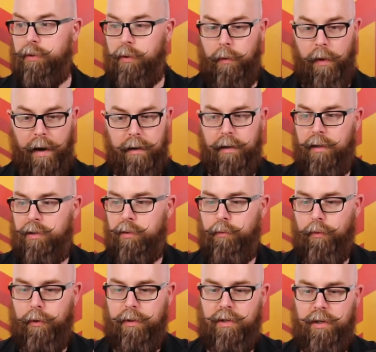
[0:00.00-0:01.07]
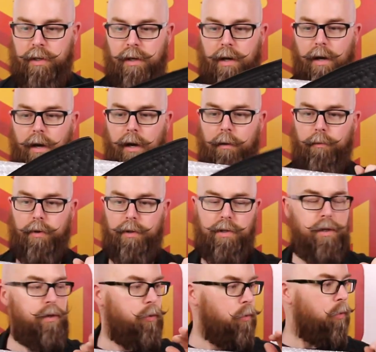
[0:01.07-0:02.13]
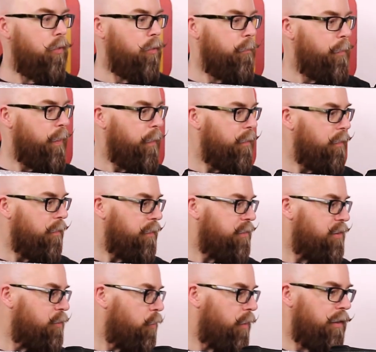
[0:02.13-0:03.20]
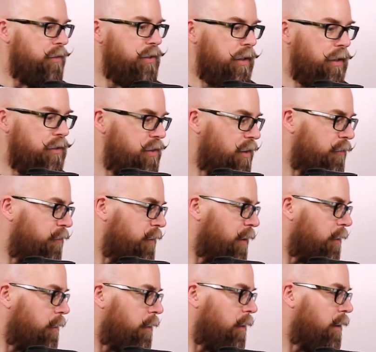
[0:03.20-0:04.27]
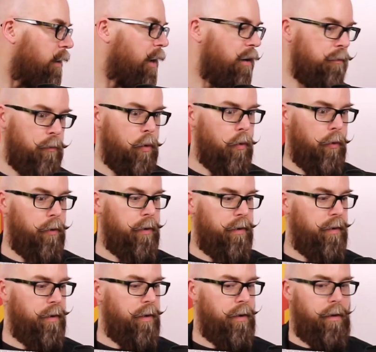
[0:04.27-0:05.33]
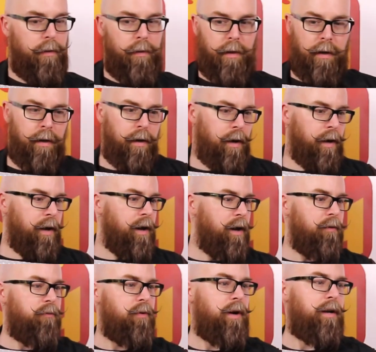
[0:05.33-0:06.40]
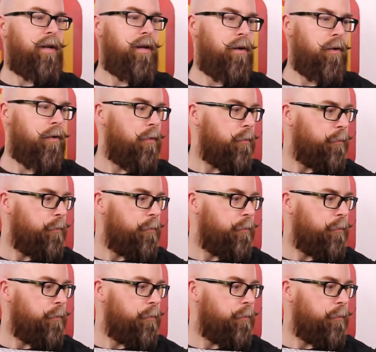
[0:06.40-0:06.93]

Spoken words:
So that is pretty cool. Let's see what else I can stuff in here. A lot more than I have right here.